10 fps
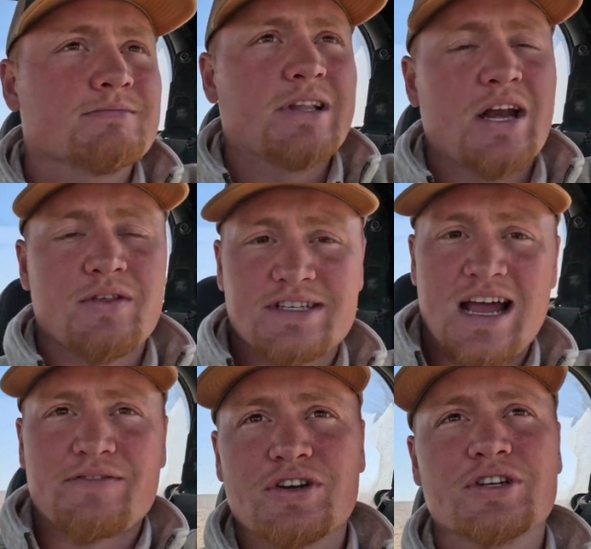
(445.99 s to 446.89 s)
later this
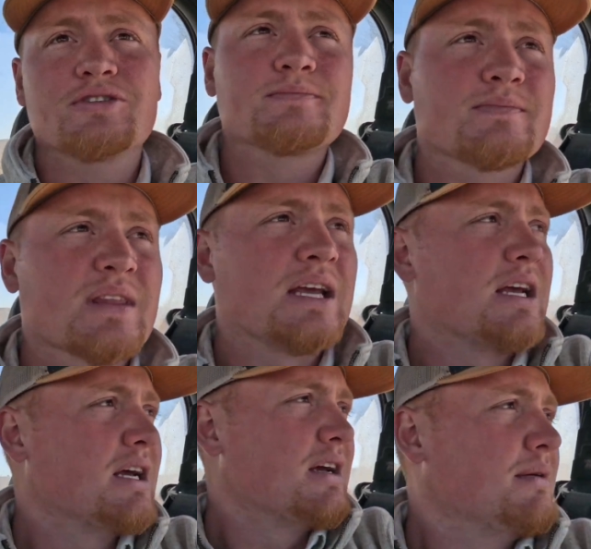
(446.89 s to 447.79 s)
afternoon.
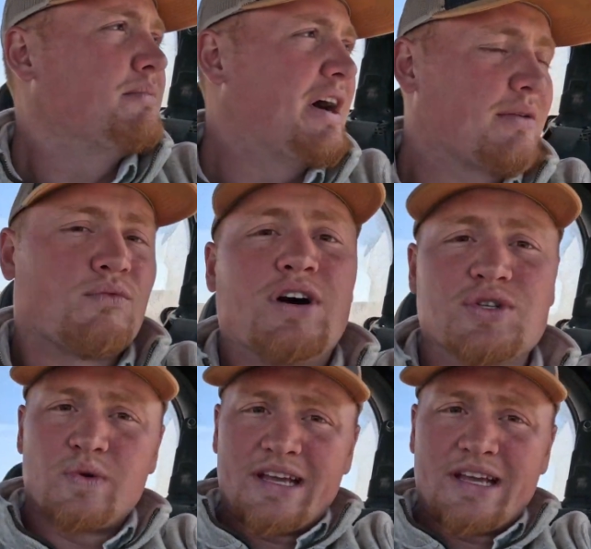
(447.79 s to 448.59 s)
But once